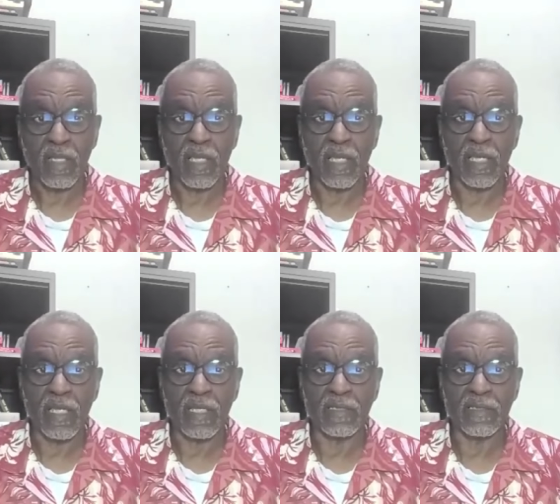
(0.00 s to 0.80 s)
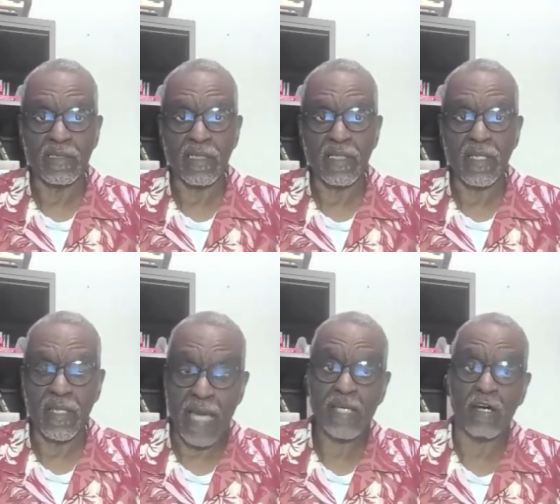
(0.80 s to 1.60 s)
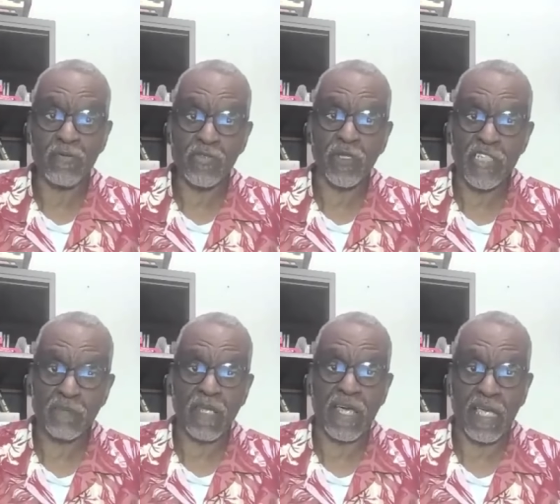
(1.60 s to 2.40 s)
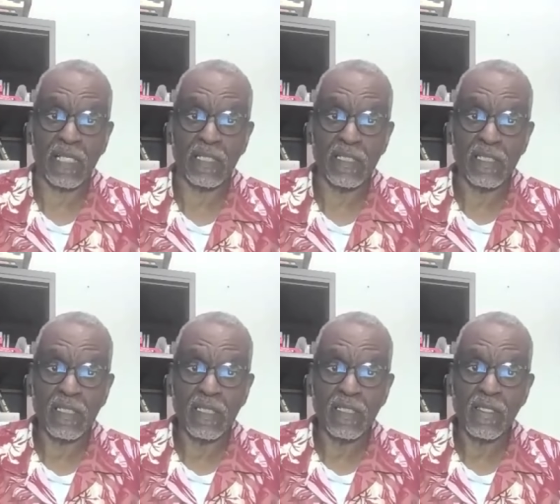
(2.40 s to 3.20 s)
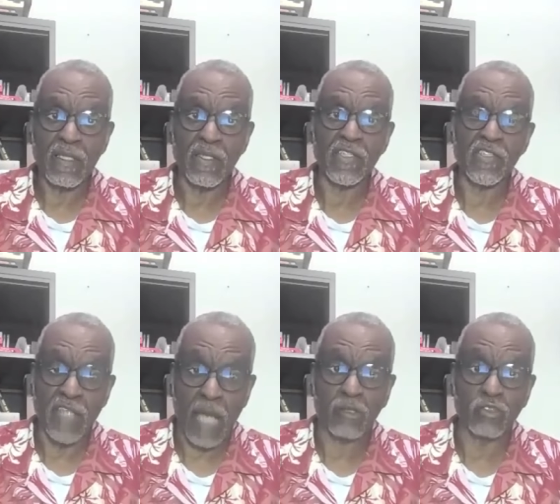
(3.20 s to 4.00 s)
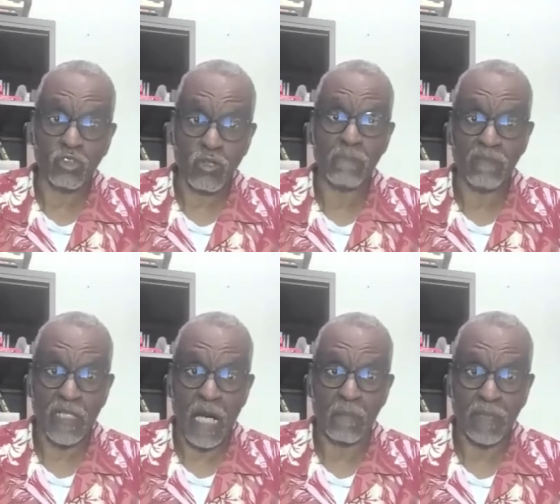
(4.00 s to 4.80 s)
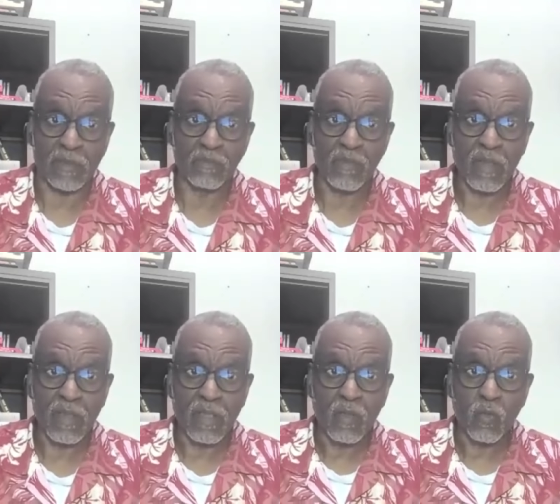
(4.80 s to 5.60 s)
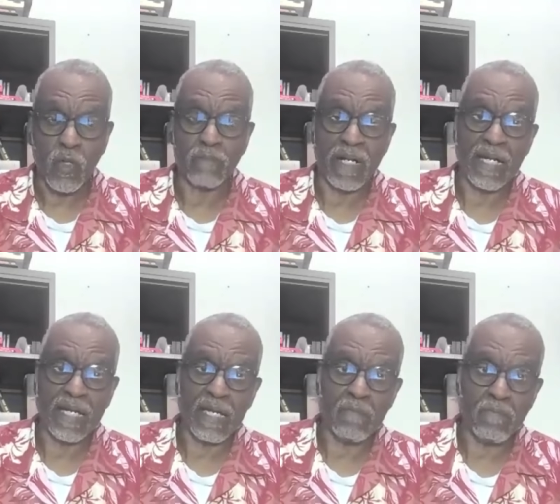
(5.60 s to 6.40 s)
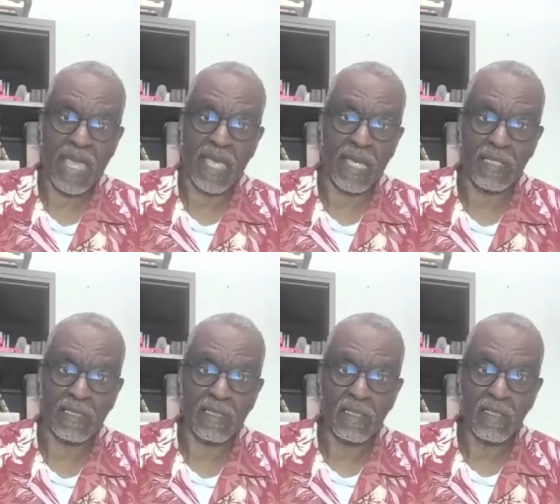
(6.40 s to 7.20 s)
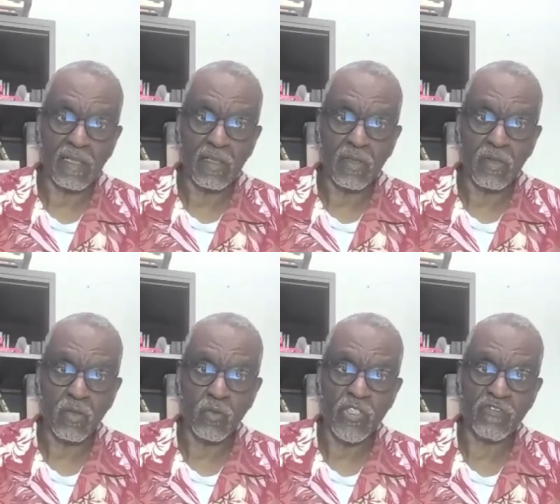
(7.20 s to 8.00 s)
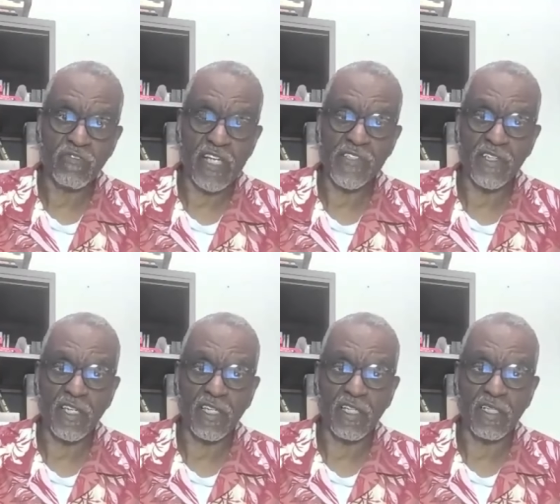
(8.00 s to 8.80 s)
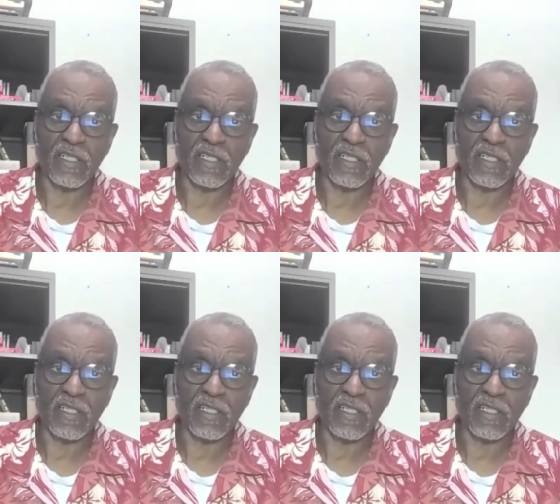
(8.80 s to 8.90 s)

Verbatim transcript: And that helps to explain this Donald Trump phenomenon, whereby a man who is facing